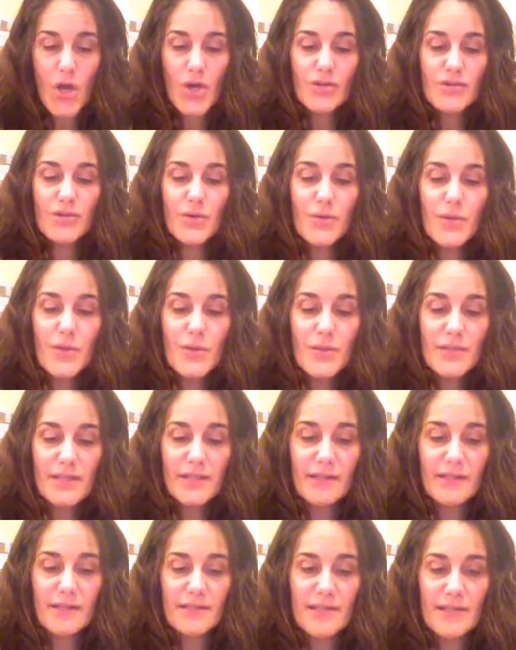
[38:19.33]
So
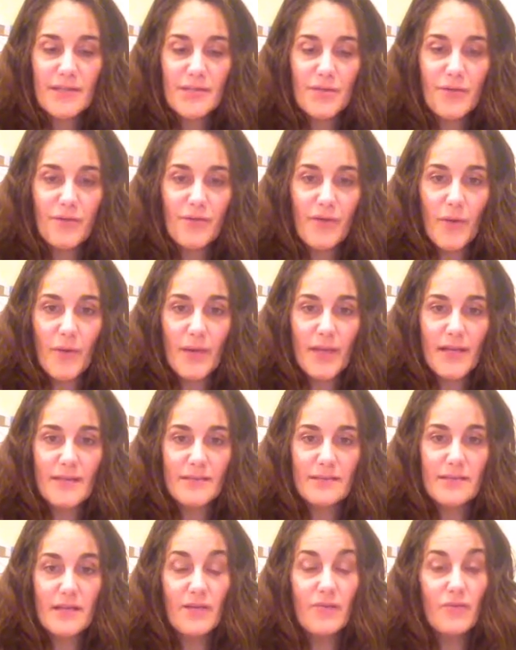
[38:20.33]
using this as your
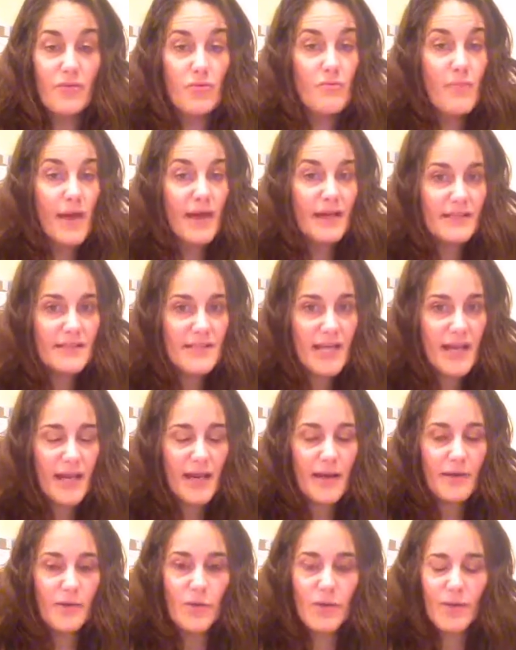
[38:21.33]
focus, if you
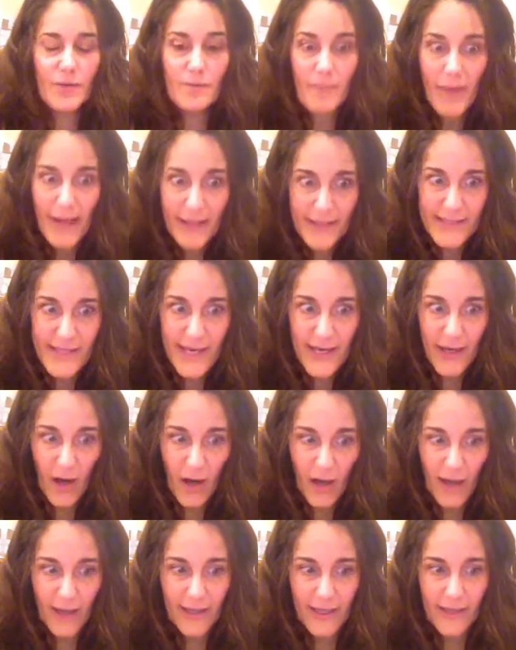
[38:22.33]
meditate, you can meditate
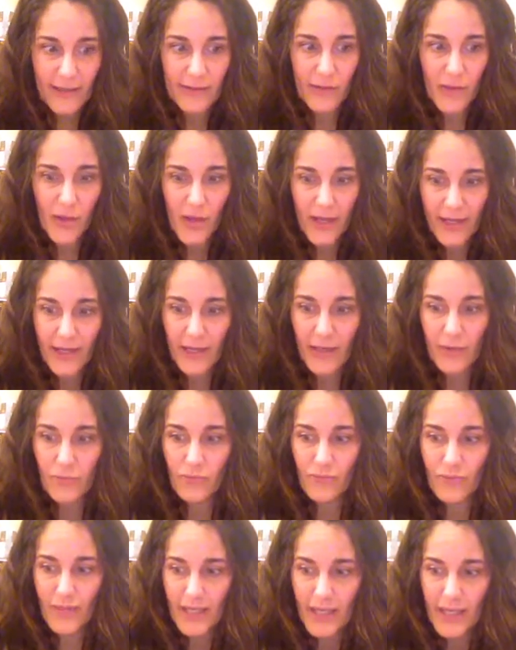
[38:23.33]
on it, look at it,
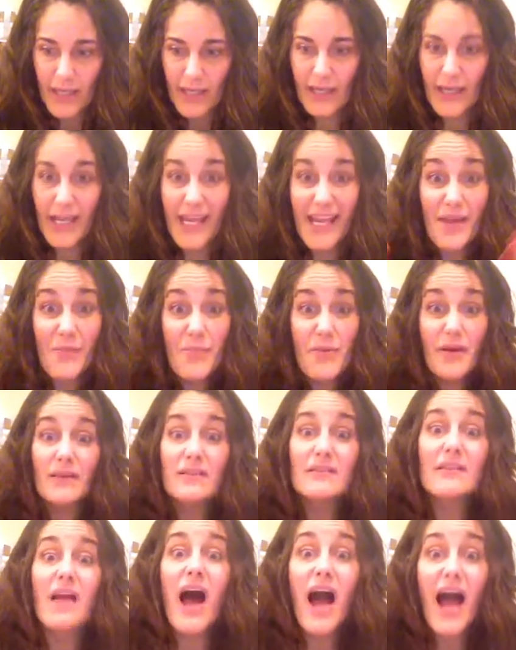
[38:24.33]
read it, keep it
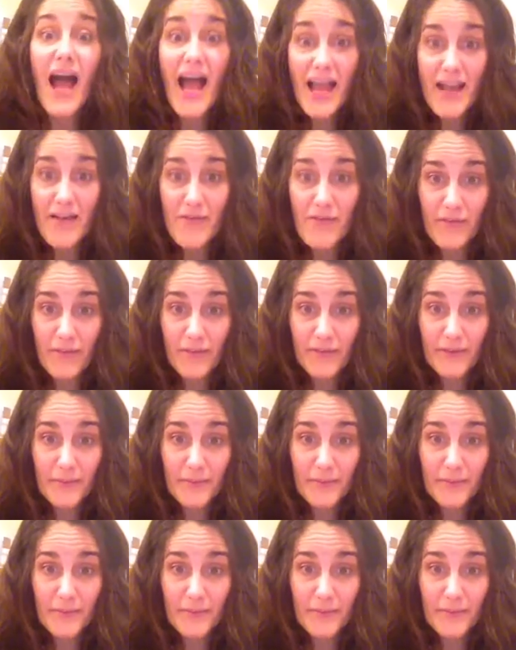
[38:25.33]
alive.